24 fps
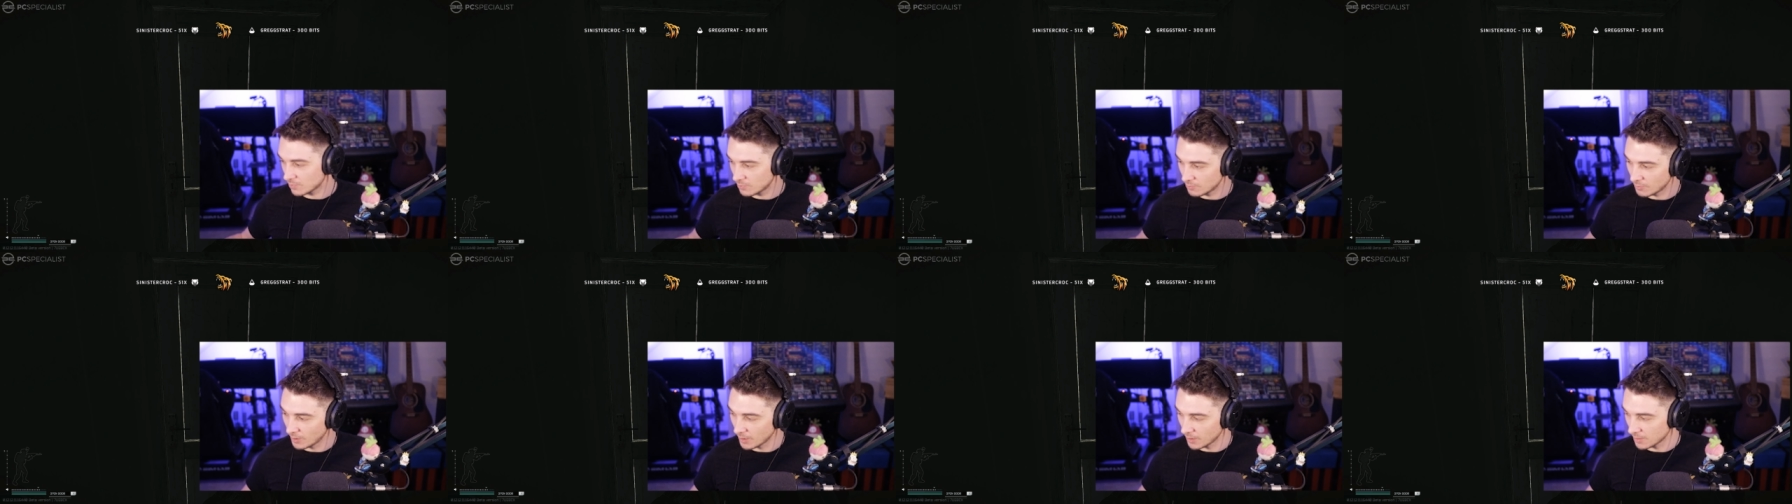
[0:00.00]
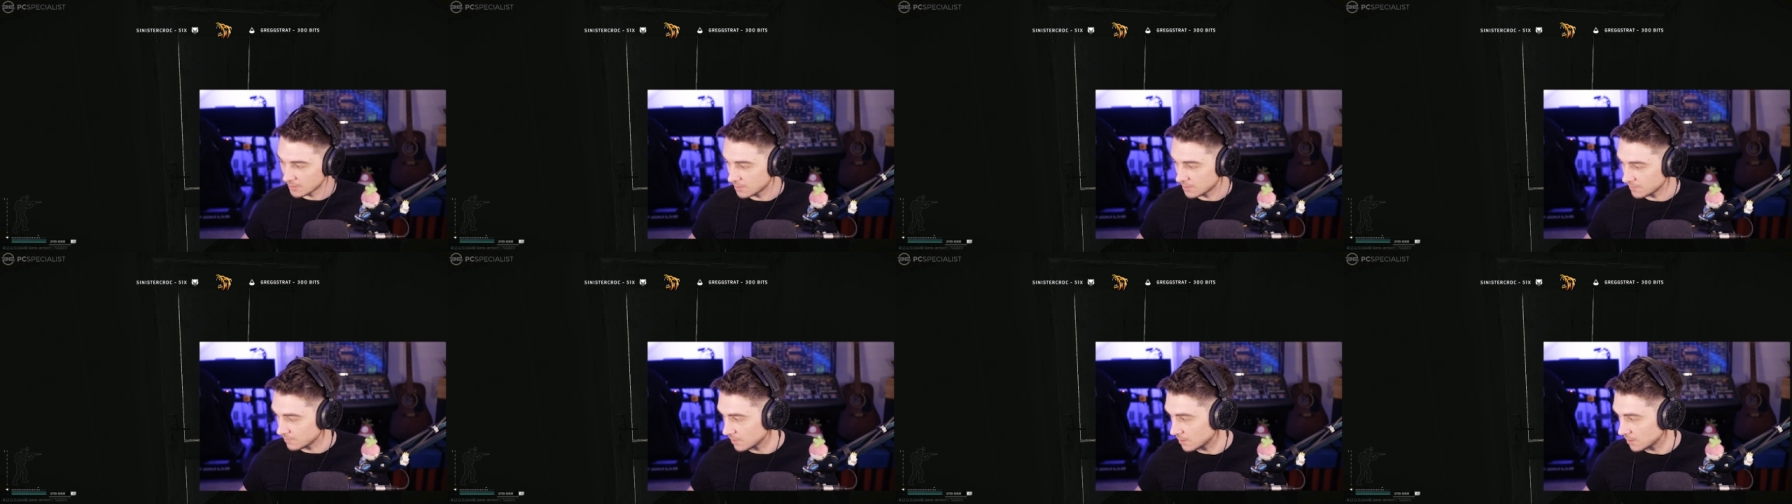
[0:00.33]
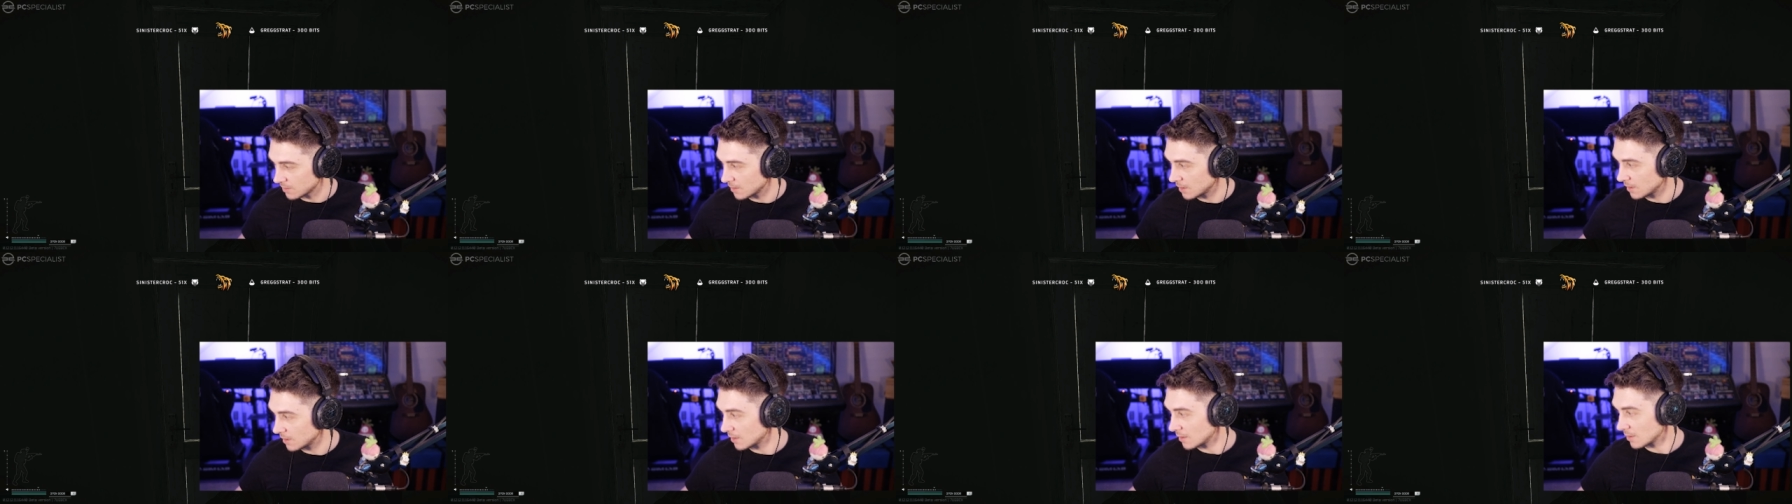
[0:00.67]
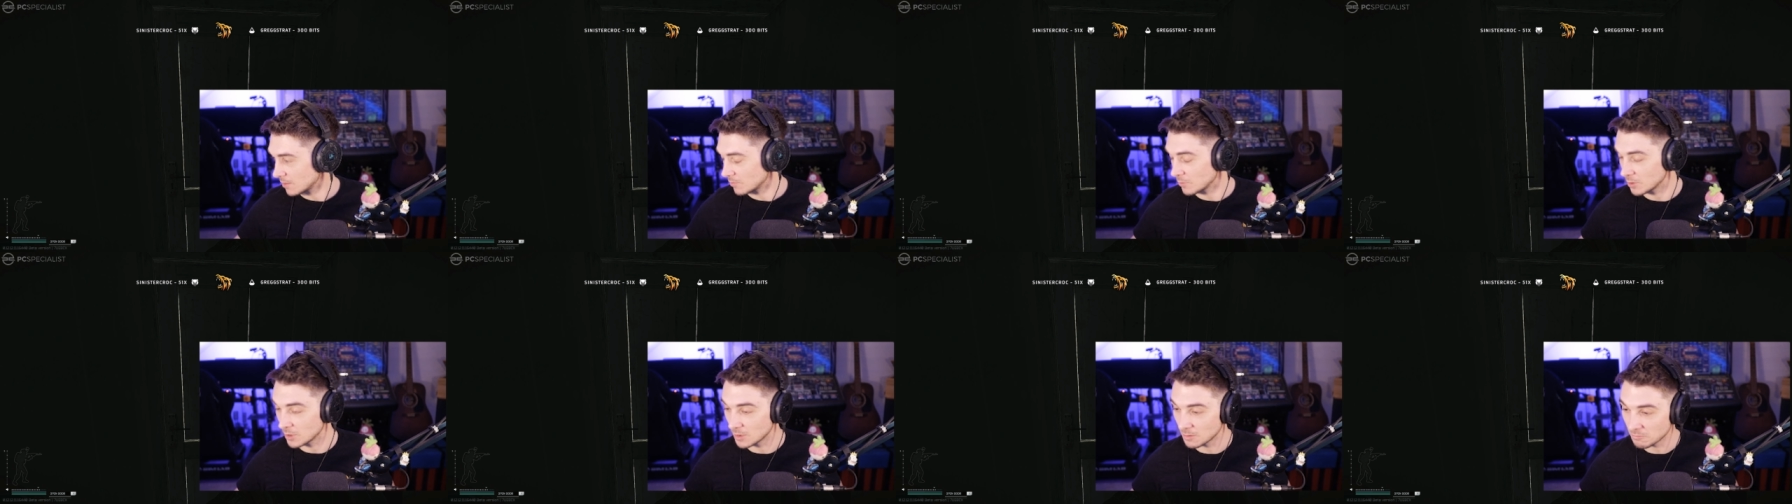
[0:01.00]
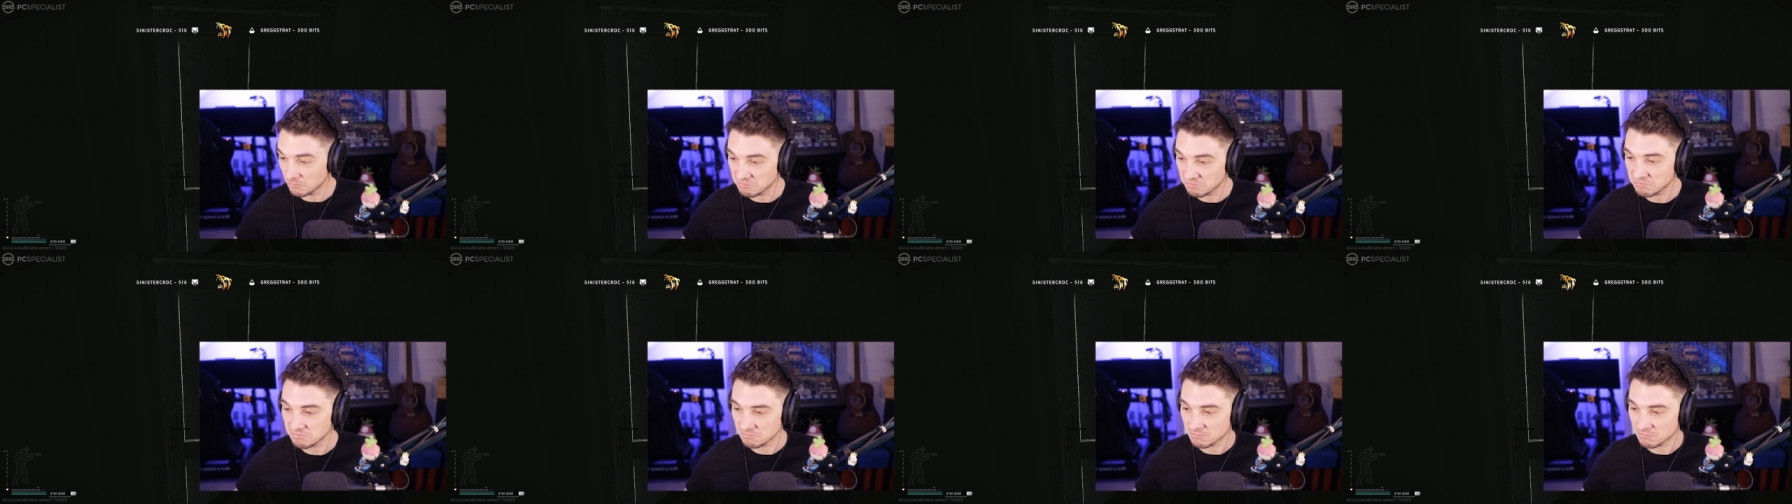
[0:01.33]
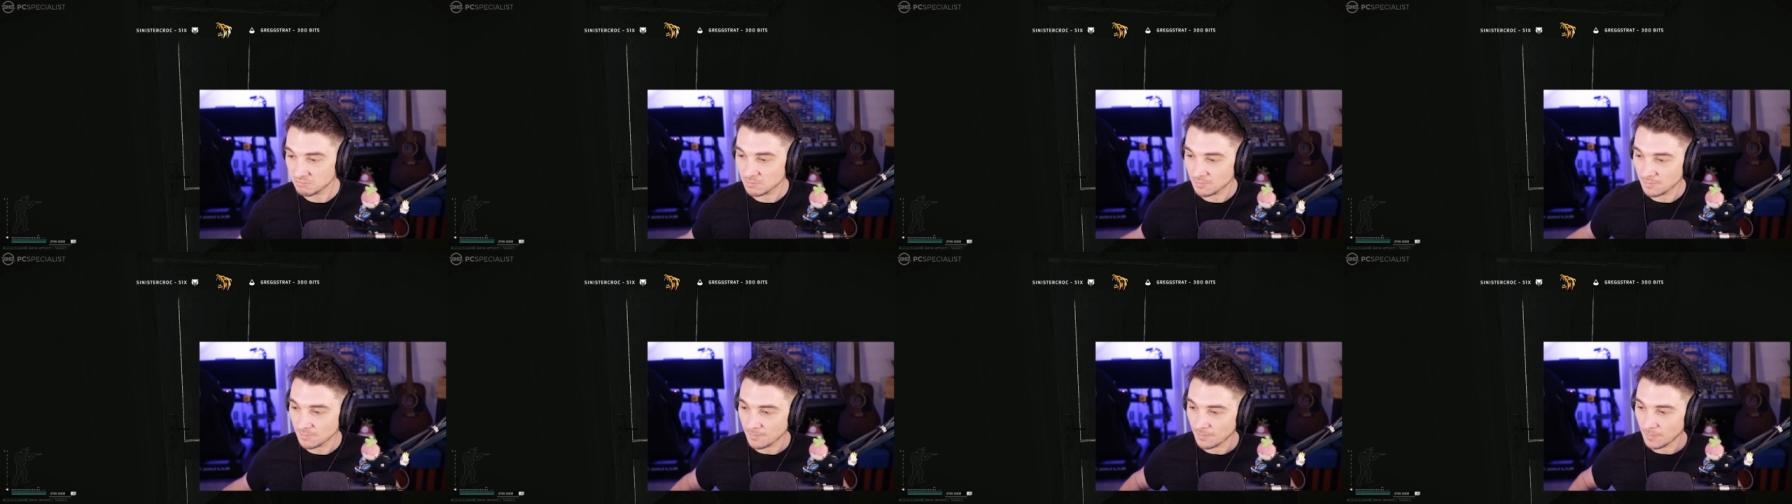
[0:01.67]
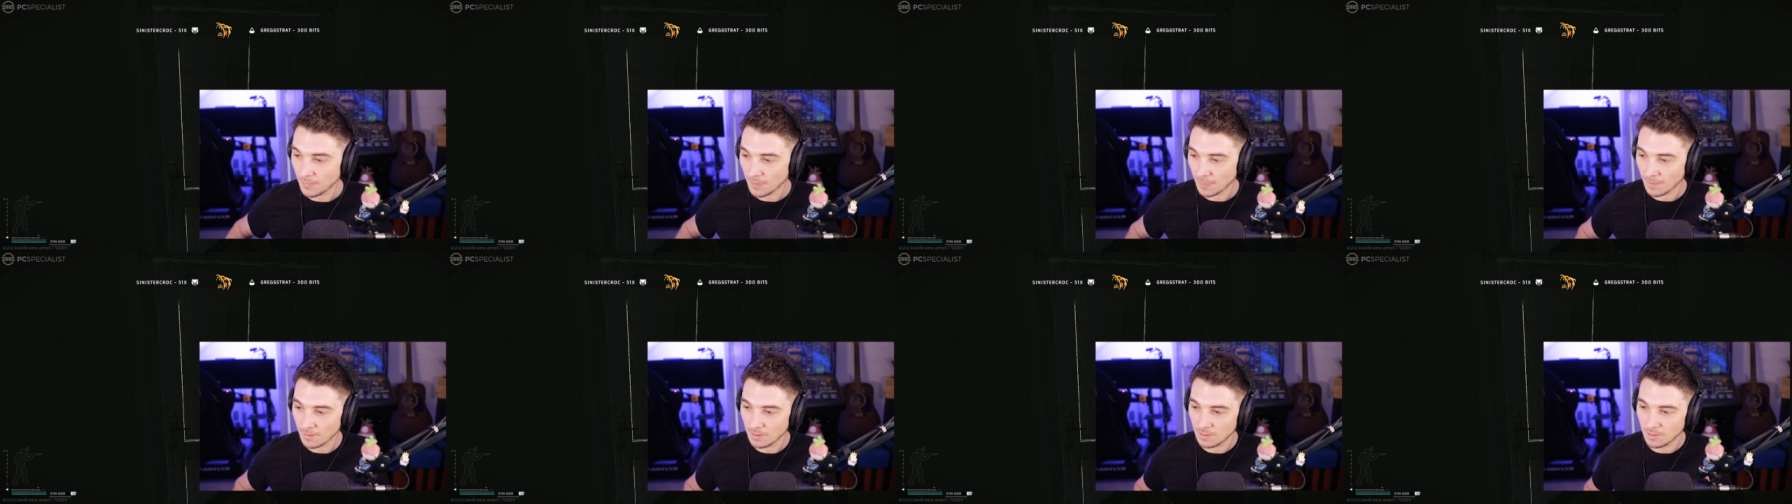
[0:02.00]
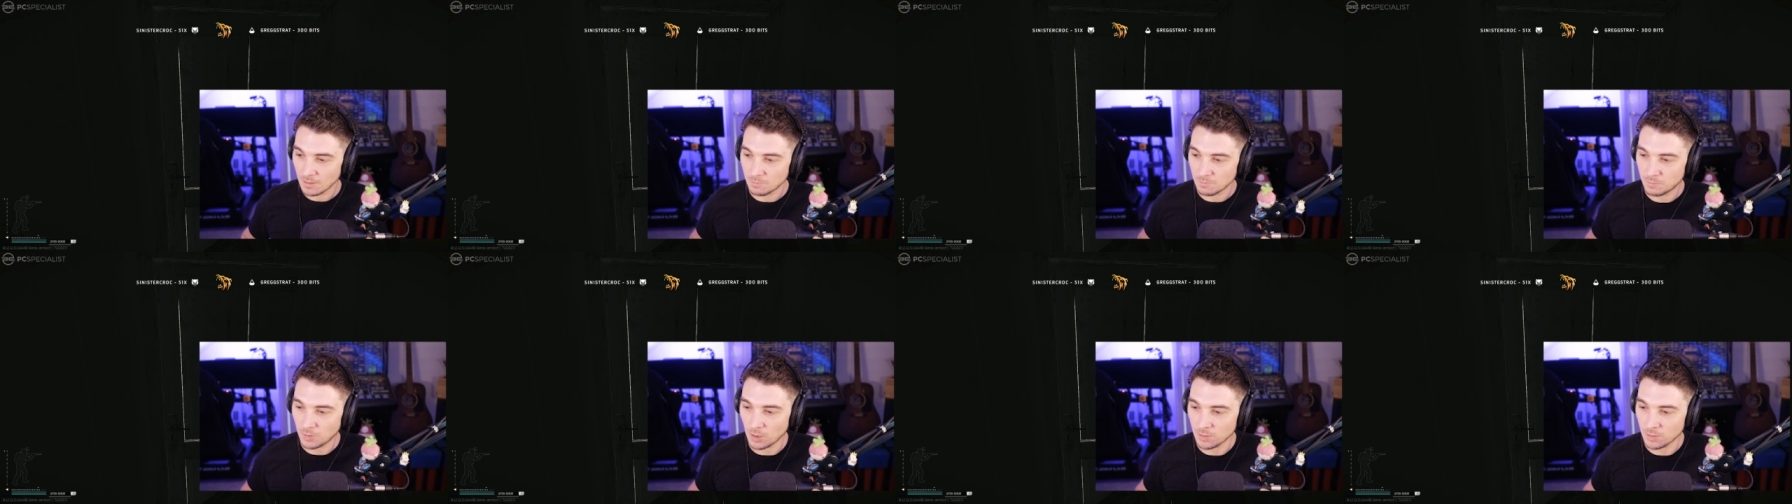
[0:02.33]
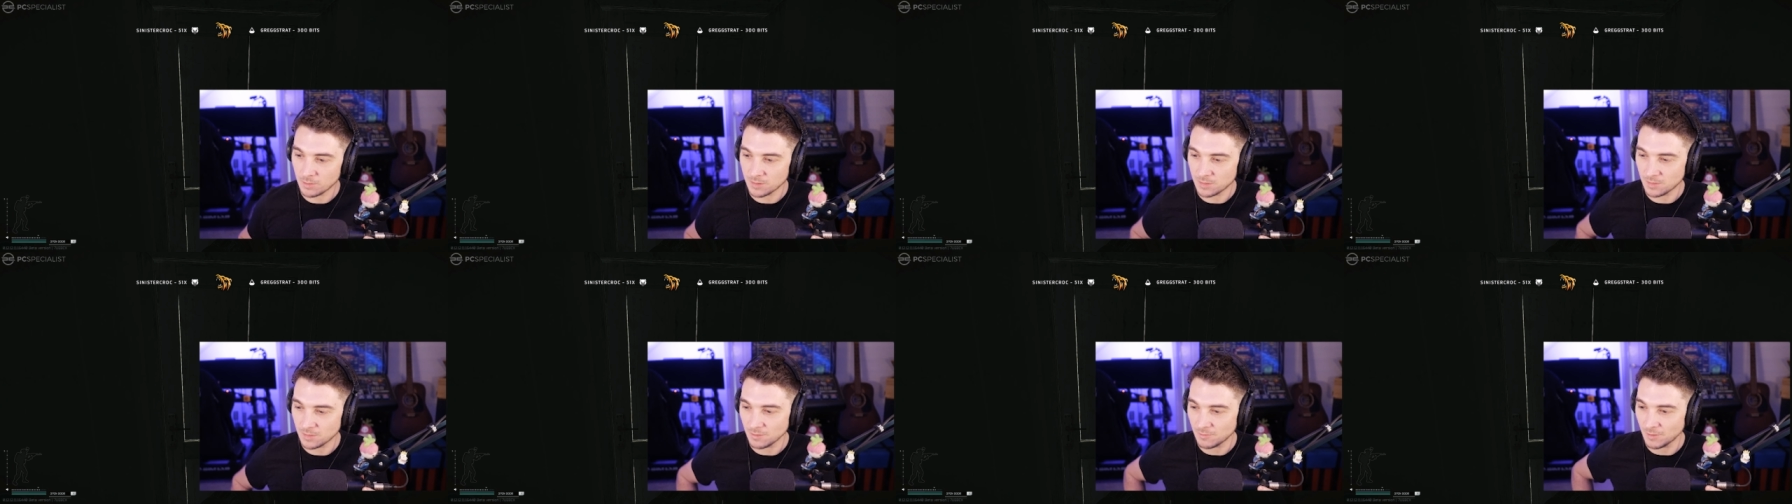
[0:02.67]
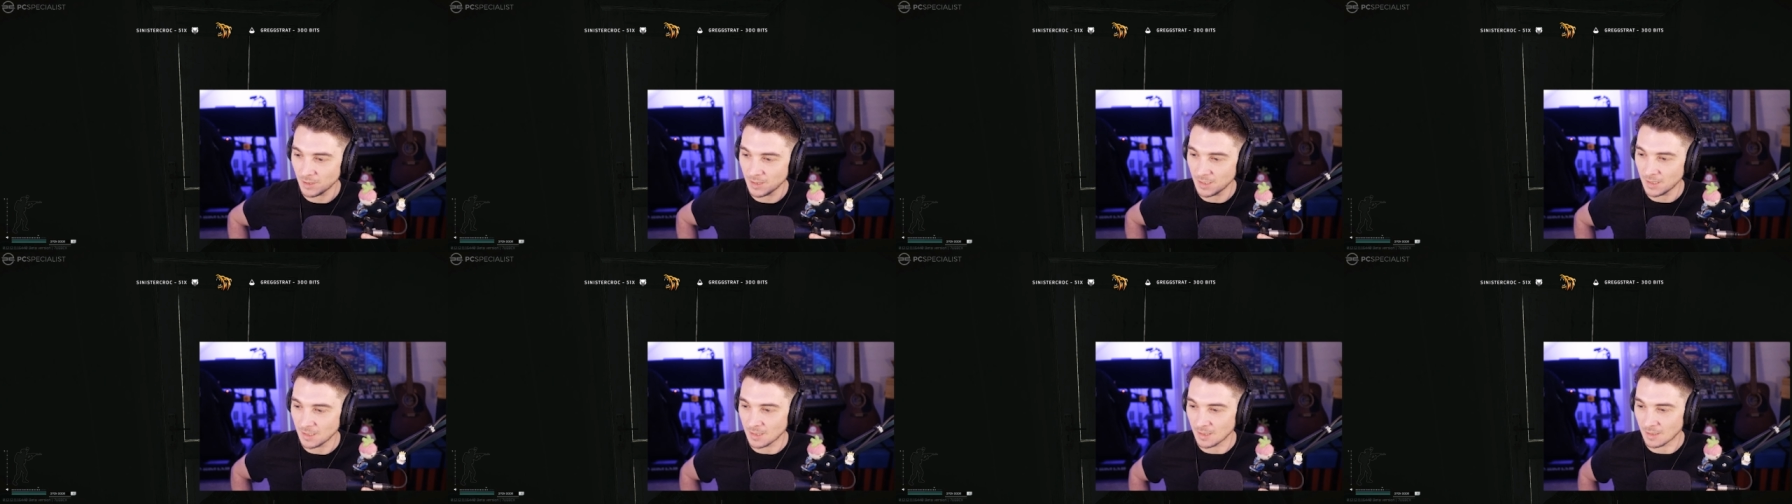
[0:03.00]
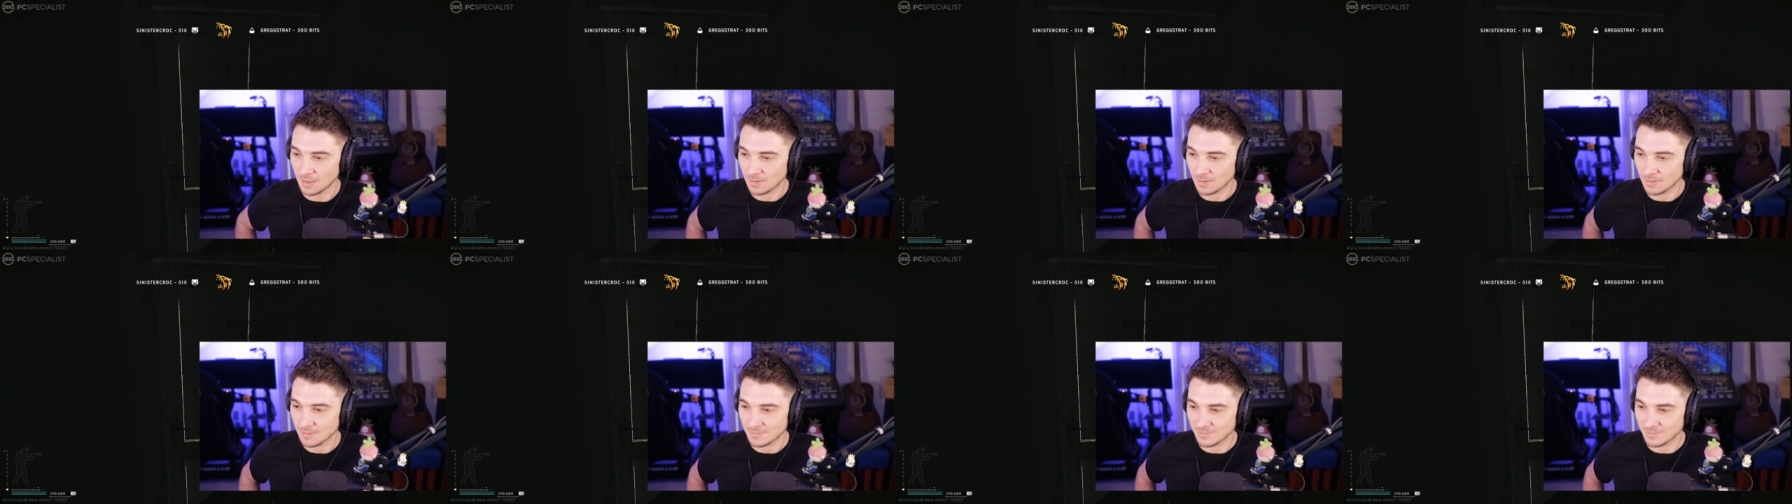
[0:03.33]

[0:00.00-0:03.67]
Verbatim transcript: relatively clean at the minute. Baldness and grey hair.